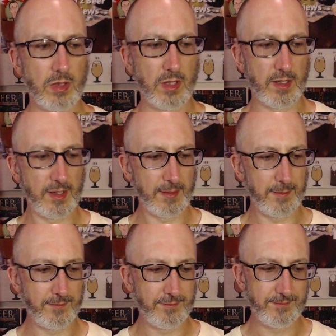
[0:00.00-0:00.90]

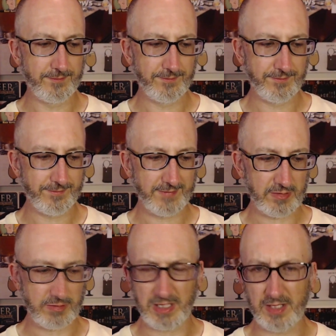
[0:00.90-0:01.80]
um,
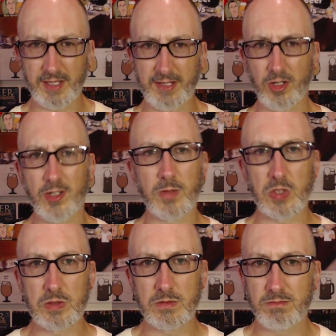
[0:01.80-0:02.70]
some kind of like
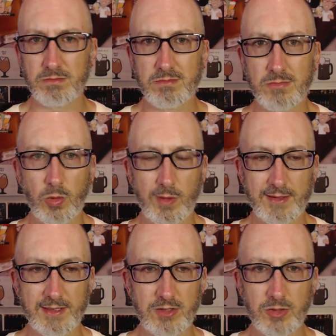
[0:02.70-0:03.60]
herbal
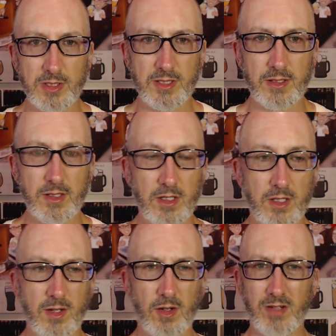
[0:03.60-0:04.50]
quality to it,
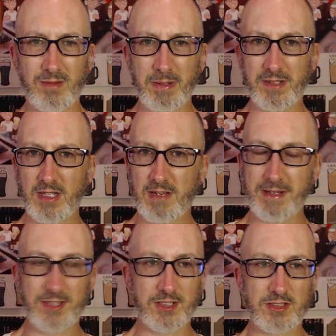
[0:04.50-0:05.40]
or maybe I mean
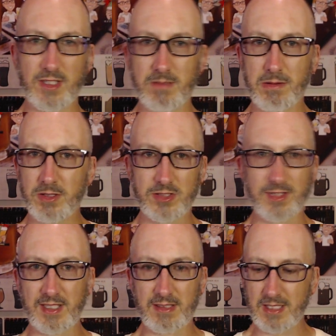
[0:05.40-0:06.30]
it's just like maybe it's just
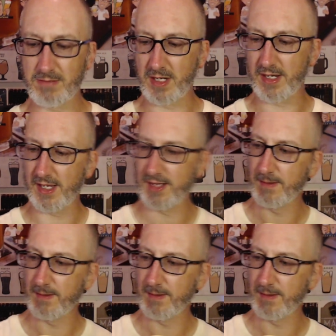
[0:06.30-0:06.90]
like in my head.